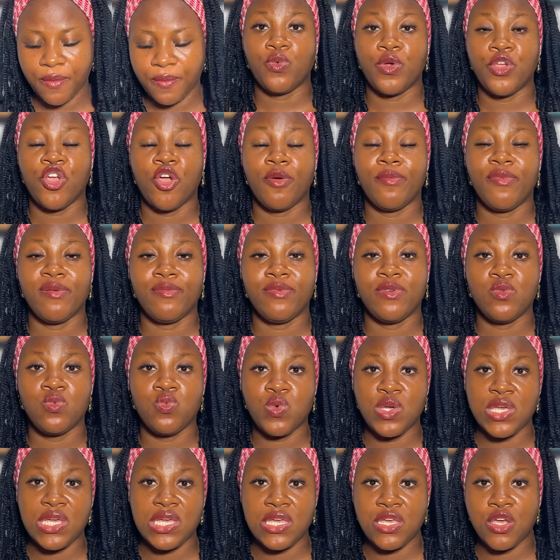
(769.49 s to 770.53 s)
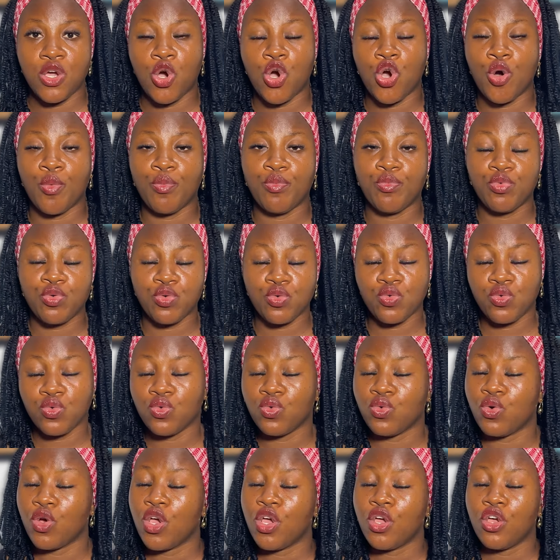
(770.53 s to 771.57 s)
So when your baby wee or
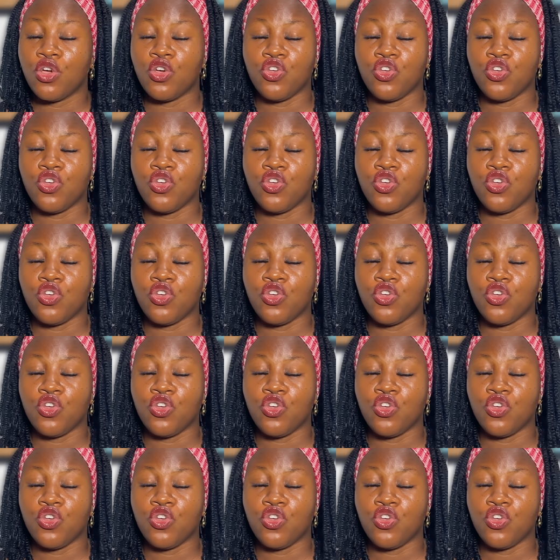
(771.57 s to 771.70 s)
poo,